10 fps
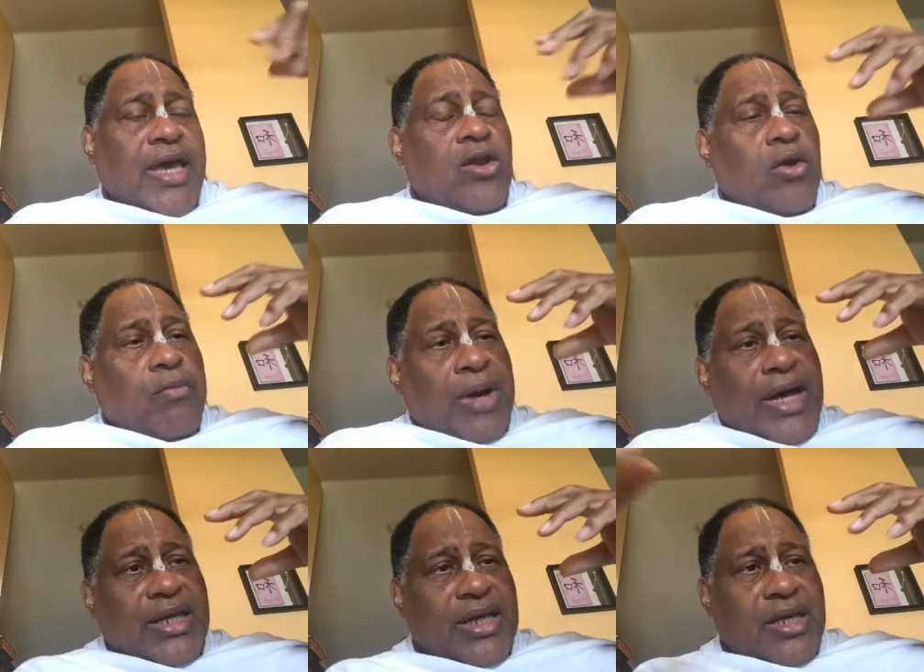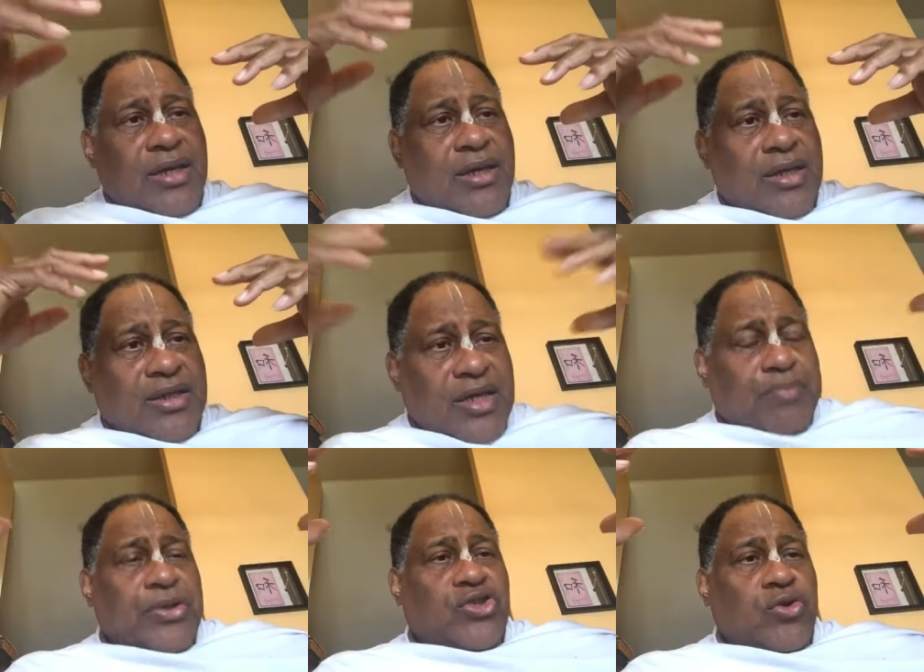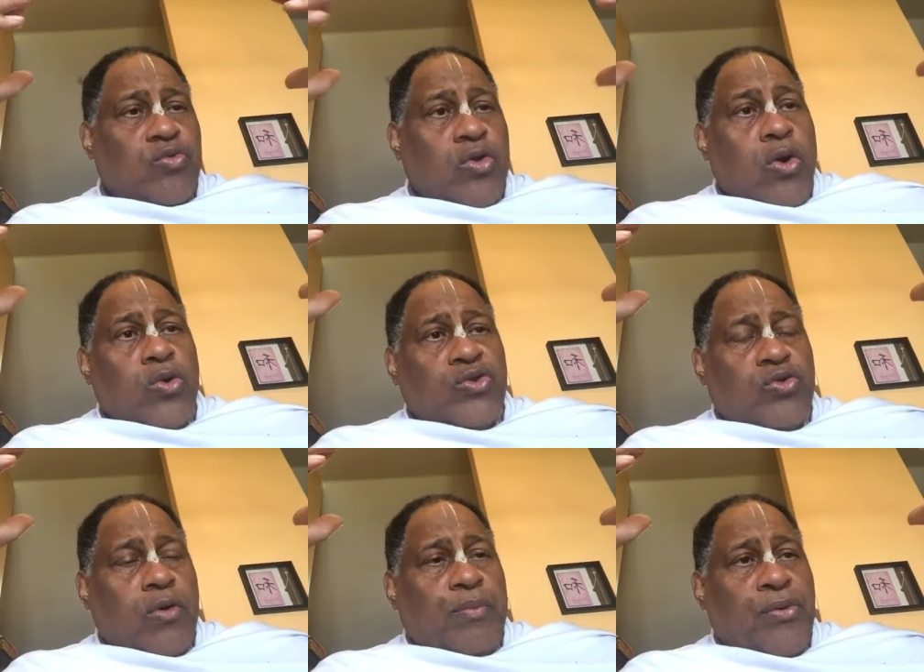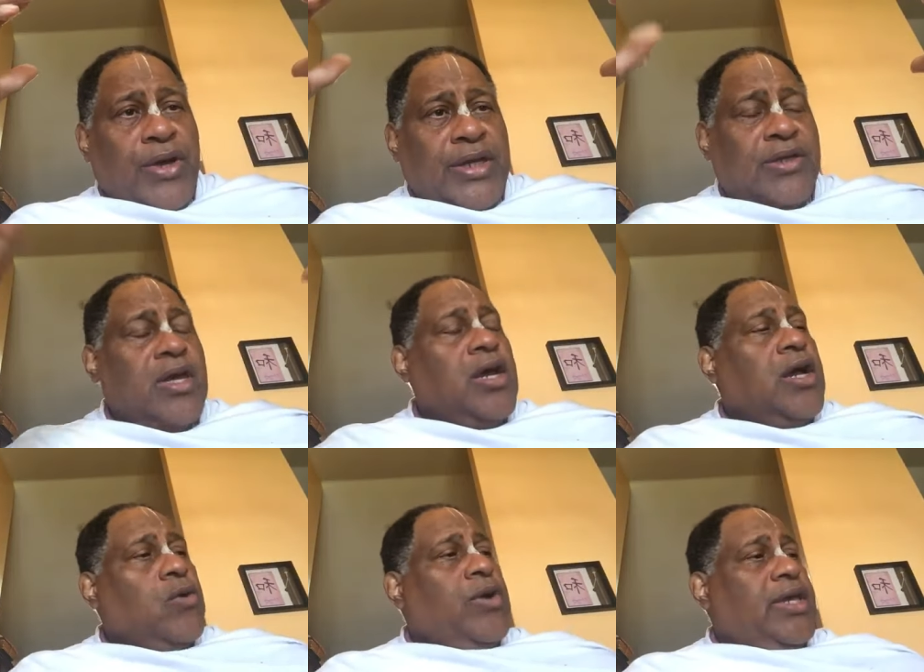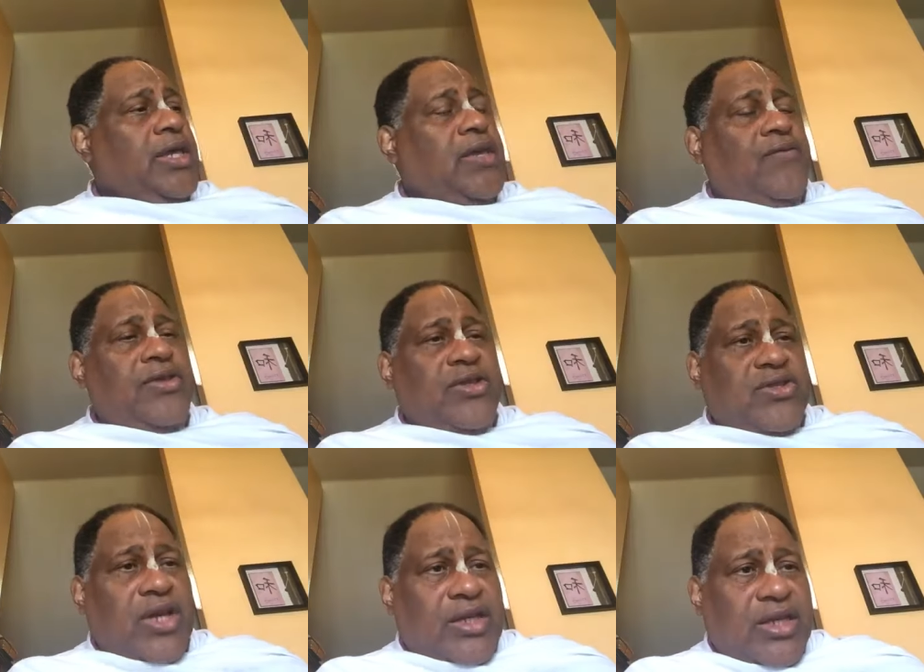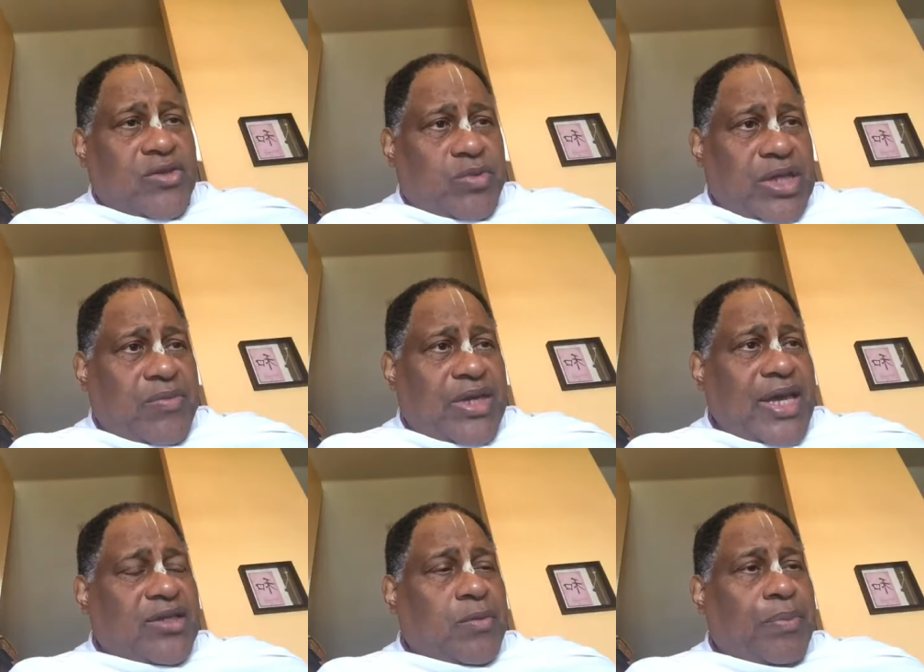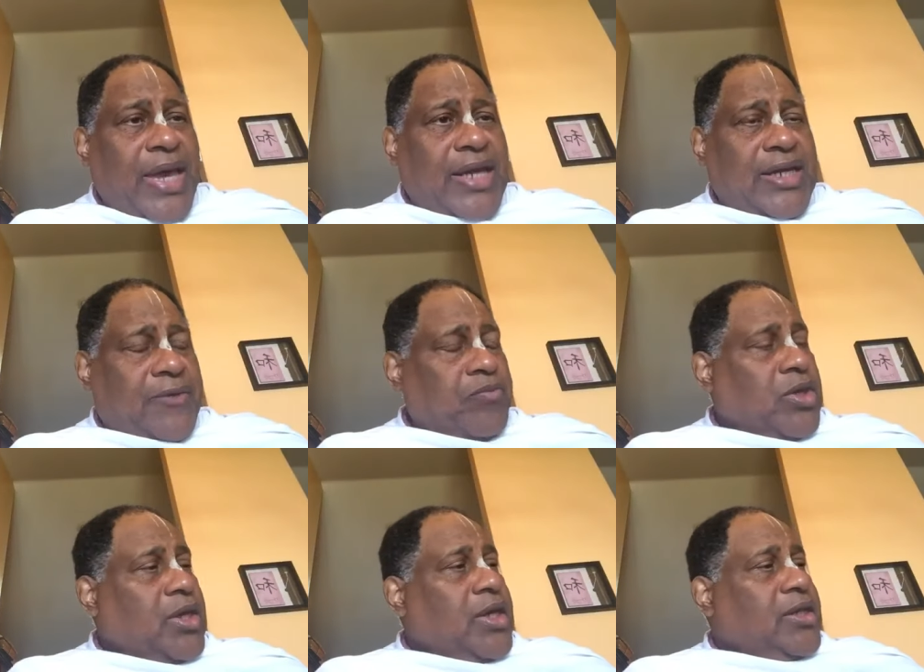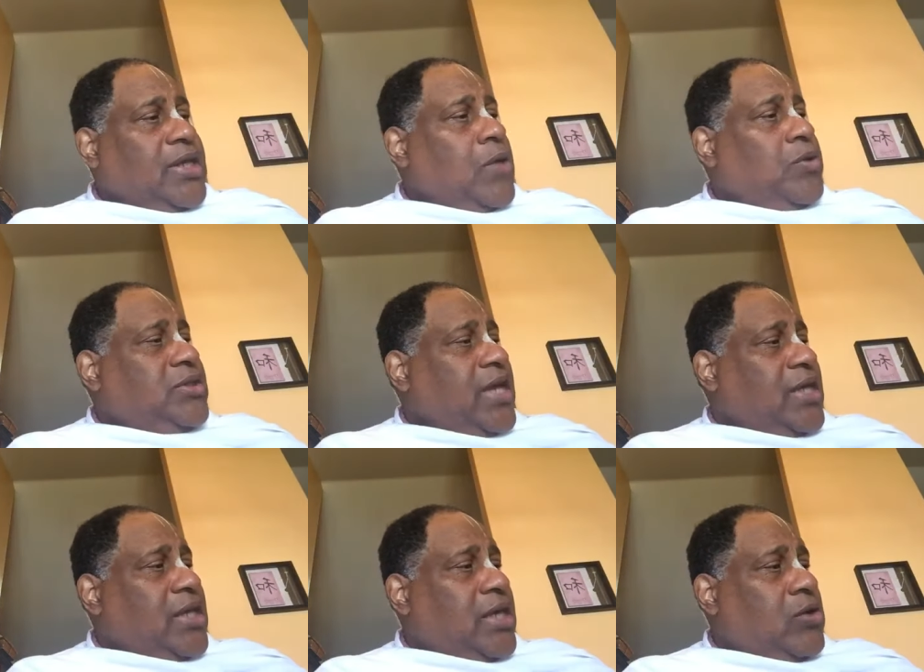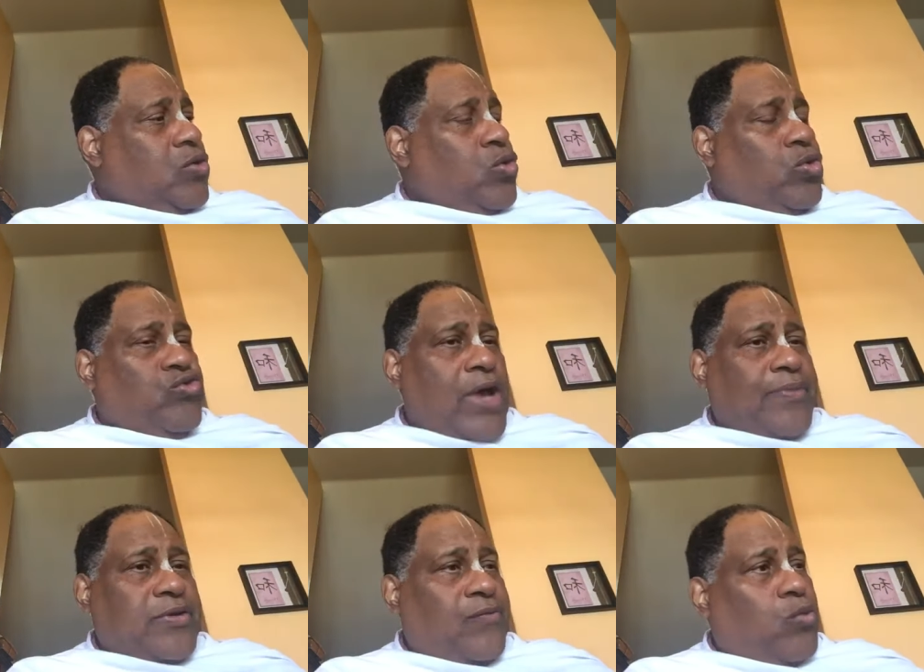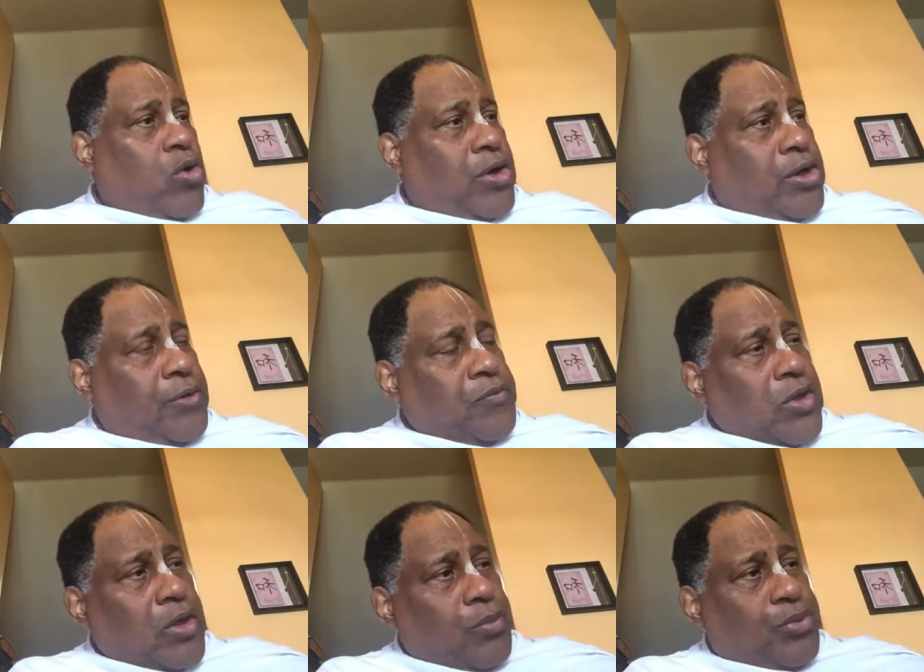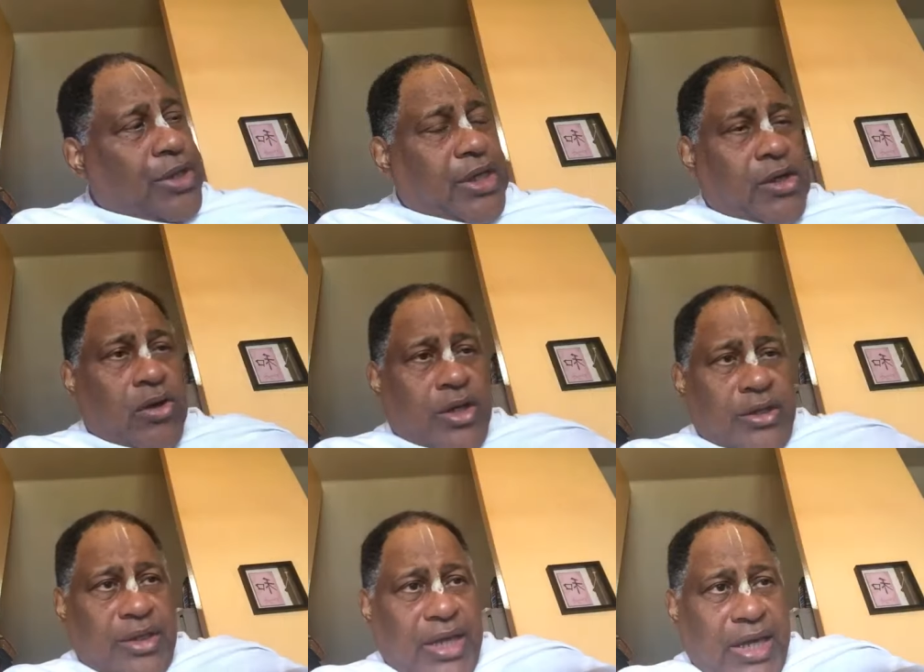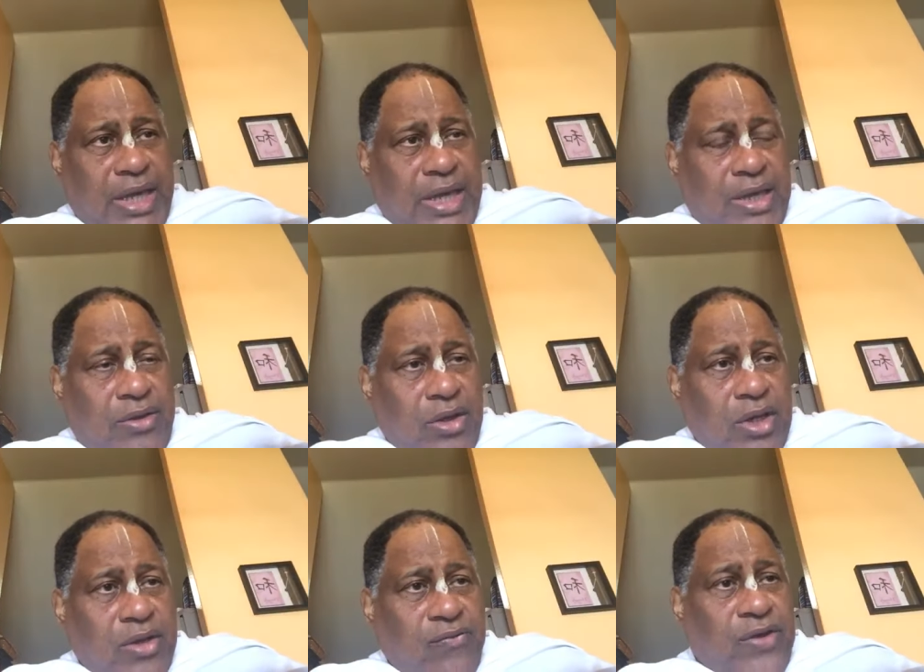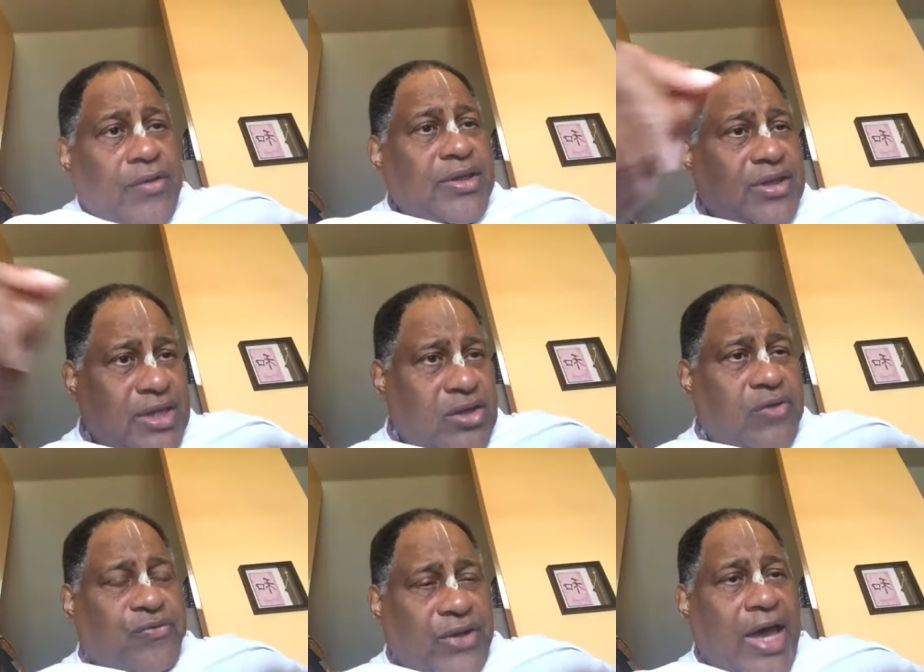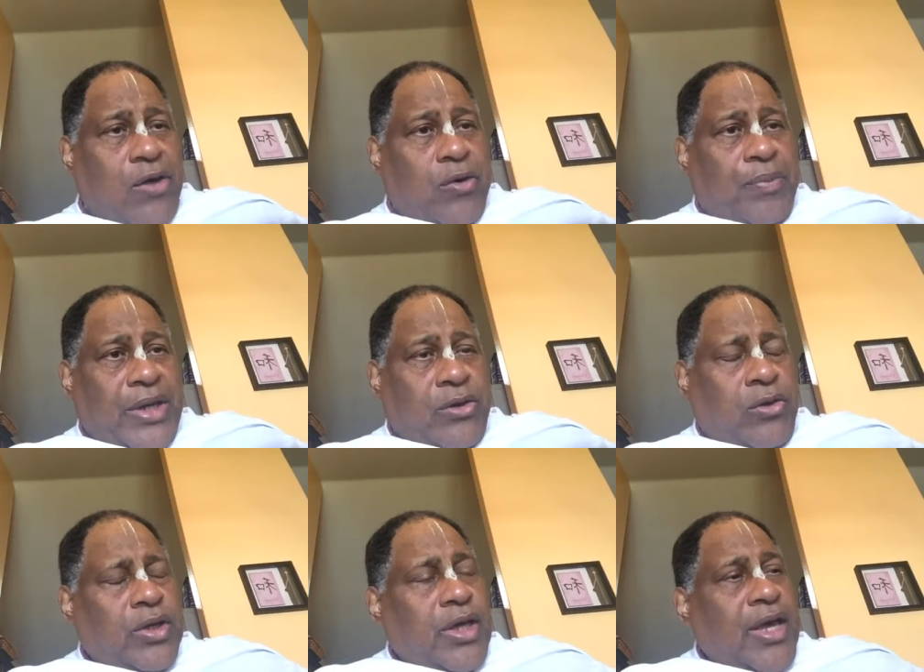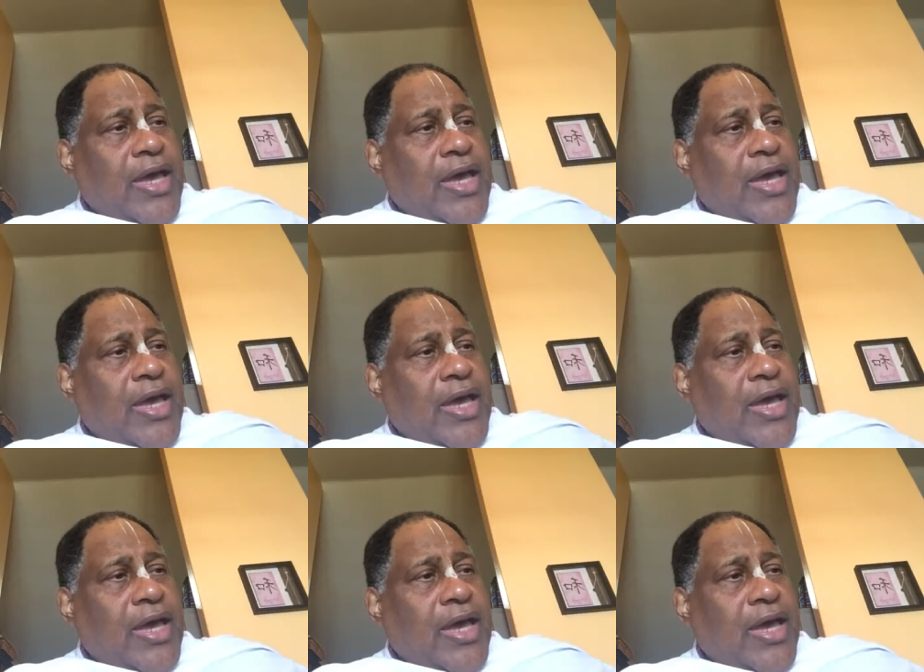and her body temperature rose to a point where even the sakhis, when they began to panic, they were taking cool drops of water, putting it on a very tender flower petal,